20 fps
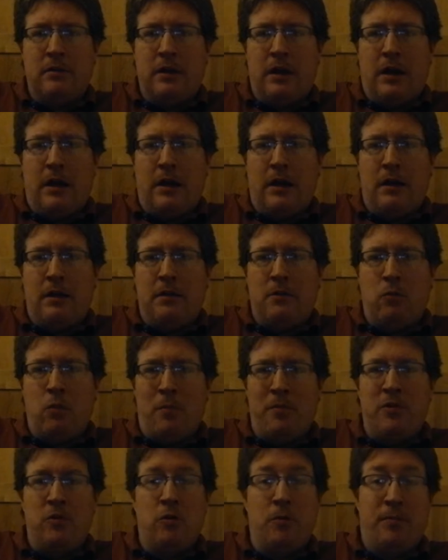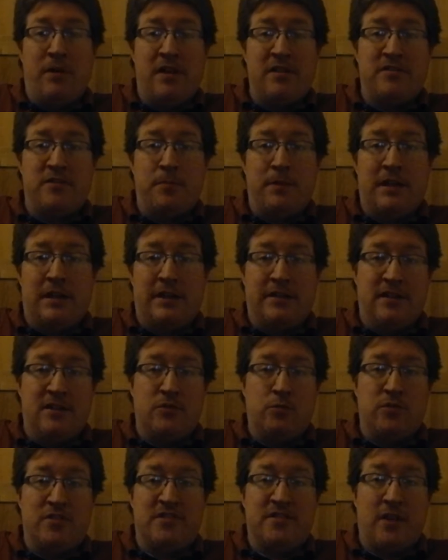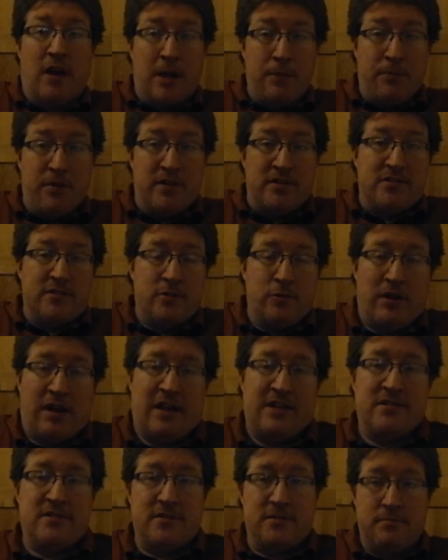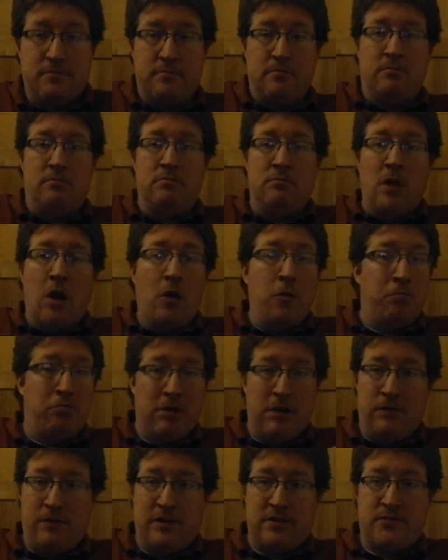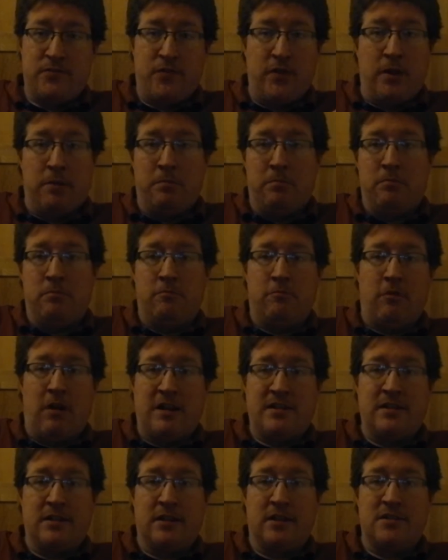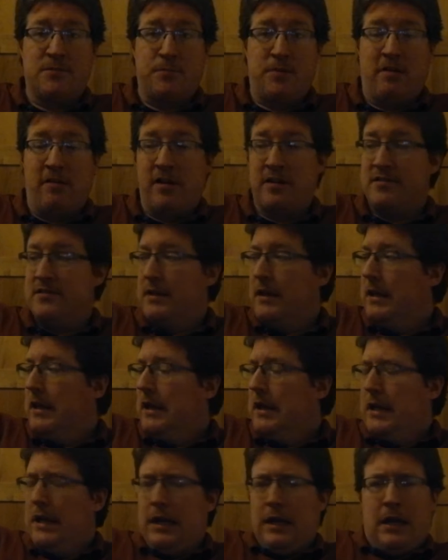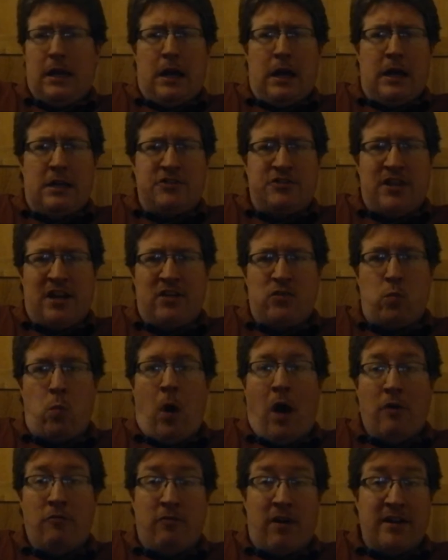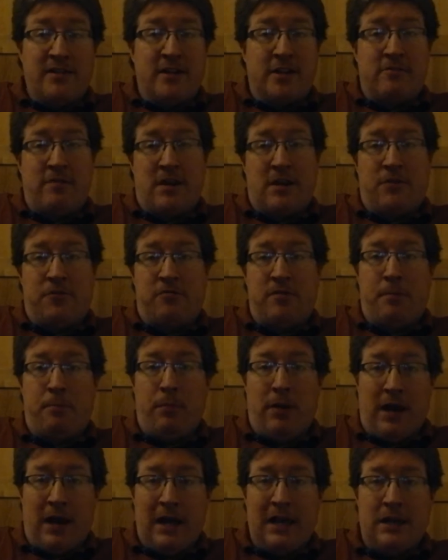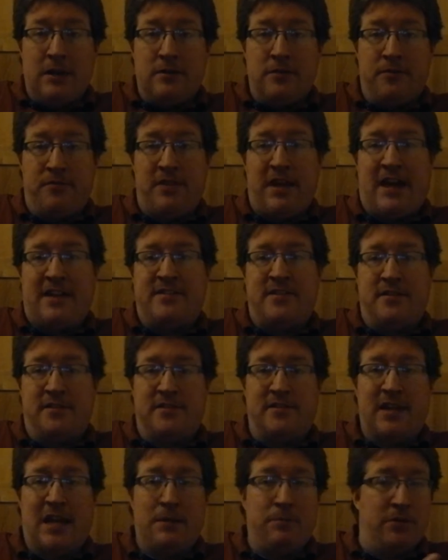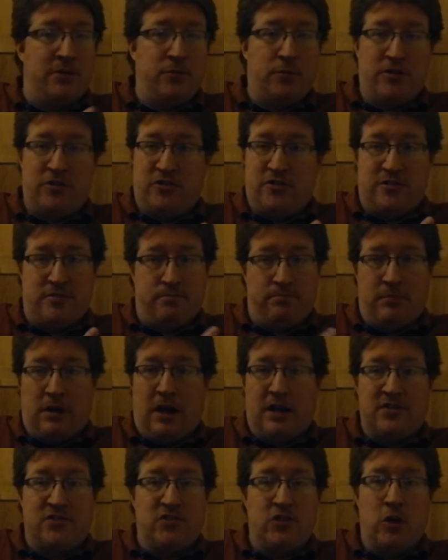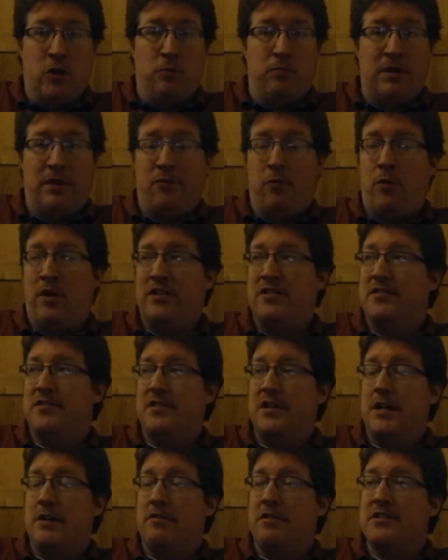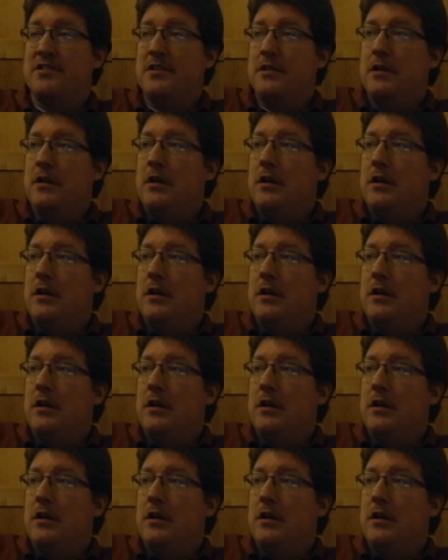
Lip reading: a woman who appears to be Clint Eastwood's typist, who has no previous film writing experience. She has one writing credit for a pilot of That's Entertainment, which is, I assume, never went to series,